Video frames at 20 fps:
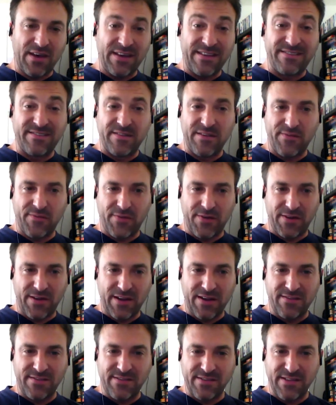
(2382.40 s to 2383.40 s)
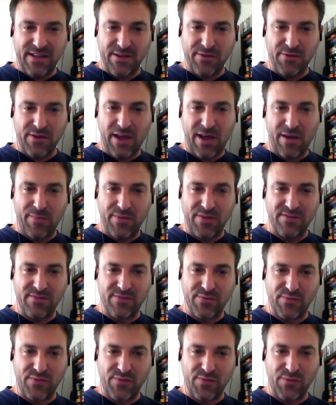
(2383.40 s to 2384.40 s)
it's different. Anything that could
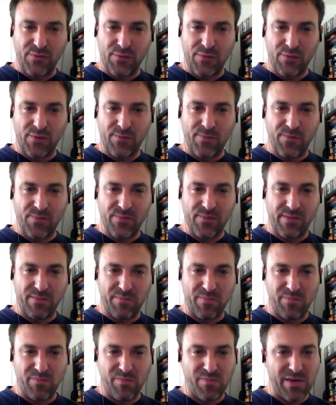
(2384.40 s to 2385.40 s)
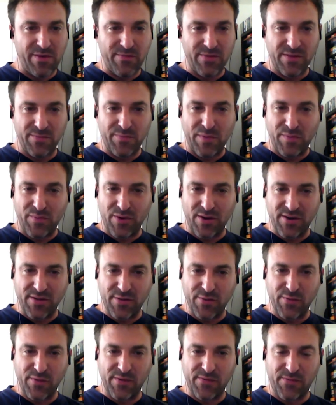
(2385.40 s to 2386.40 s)
happen to you, maybe people are
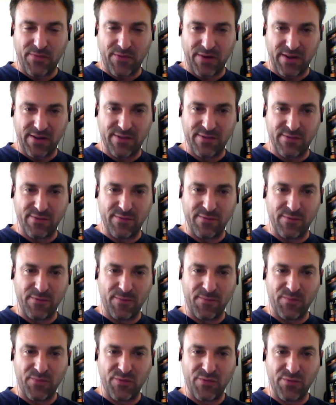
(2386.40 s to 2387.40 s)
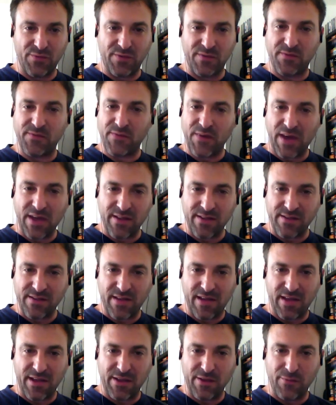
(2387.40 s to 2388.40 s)
too afraid to defend
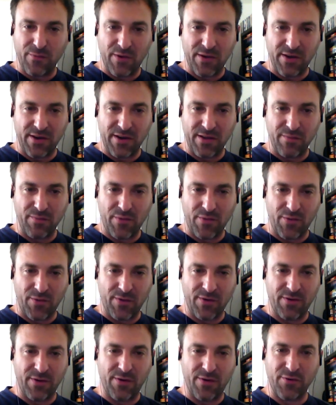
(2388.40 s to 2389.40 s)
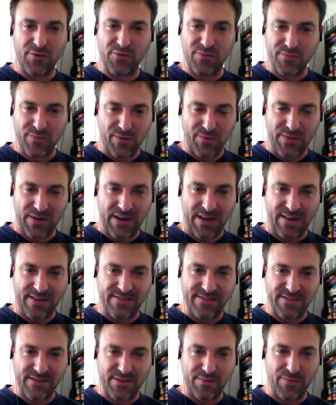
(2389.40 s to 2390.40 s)
anyone anymore or to
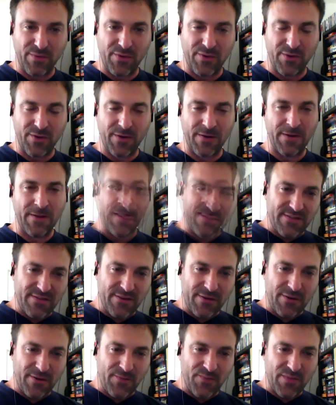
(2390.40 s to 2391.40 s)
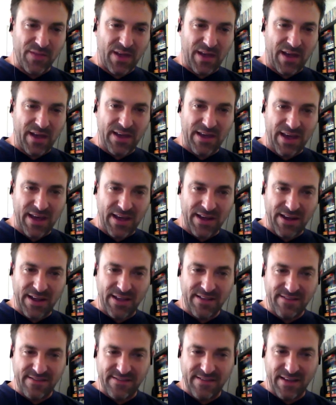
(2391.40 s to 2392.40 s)
mobilize anymore. Also, I had
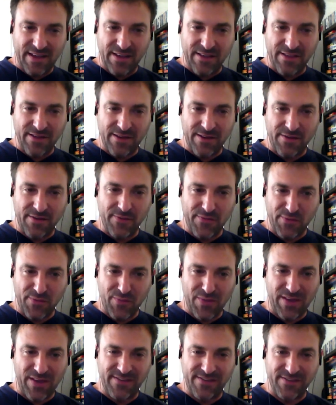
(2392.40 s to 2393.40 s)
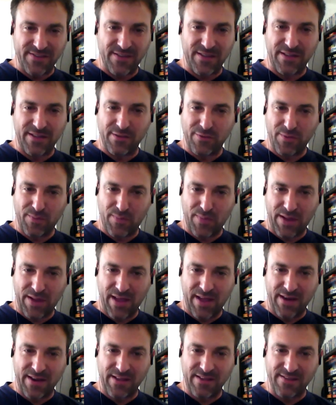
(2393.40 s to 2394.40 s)
insider information that they were
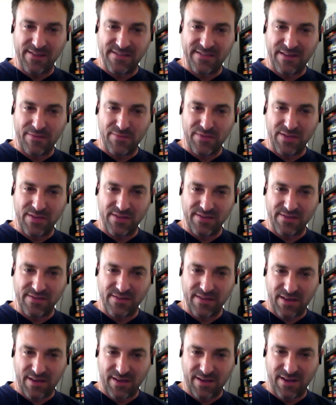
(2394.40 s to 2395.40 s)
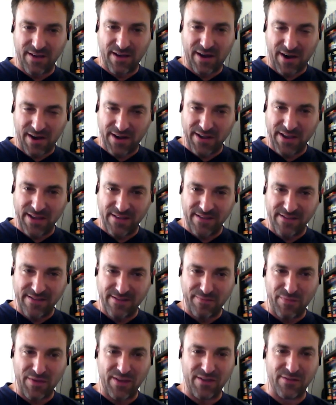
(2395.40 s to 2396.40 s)
planning something hard
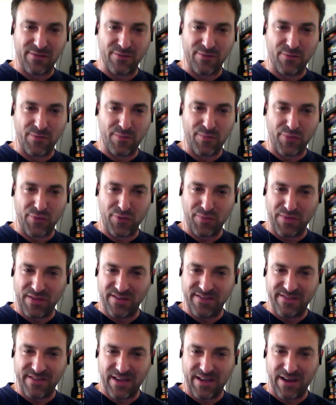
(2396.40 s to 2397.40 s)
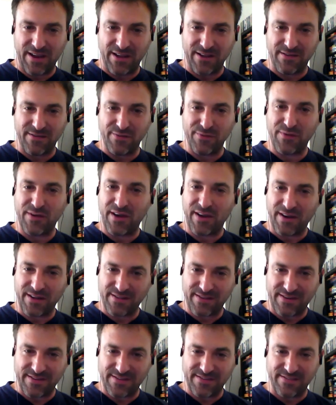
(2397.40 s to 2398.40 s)
against me to put me in jail and do
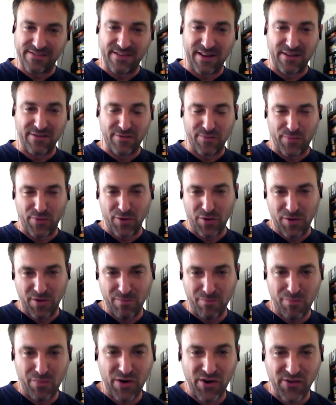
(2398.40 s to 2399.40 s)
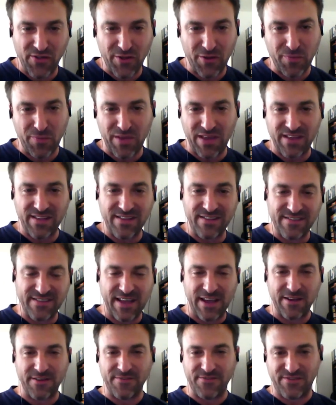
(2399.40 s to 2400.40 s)
character assassination, probably murder me
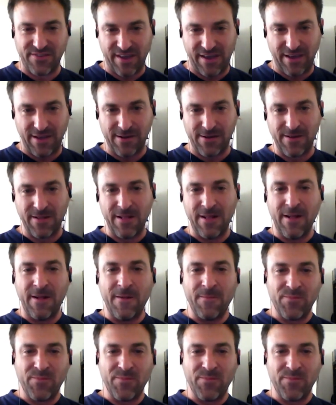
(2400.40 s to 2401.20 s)
inside of jail,